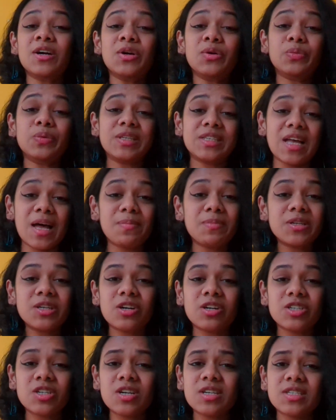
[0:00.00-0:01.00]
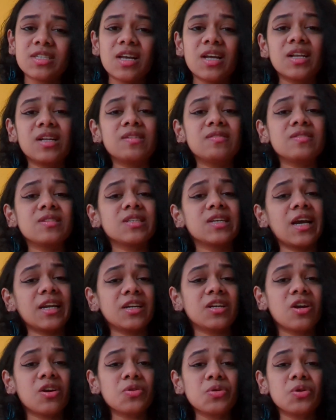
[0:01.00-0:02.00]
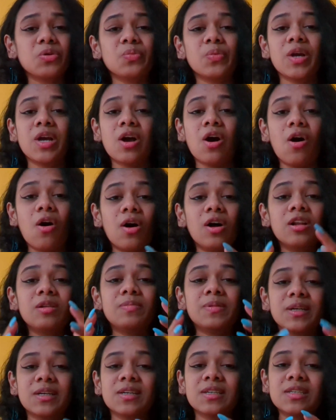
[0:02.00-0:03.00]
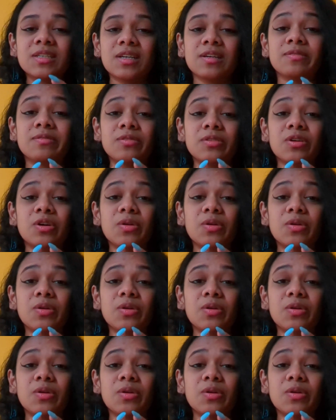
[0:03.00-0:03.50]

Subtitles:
We sabotage ourselves, get in our own way, all because of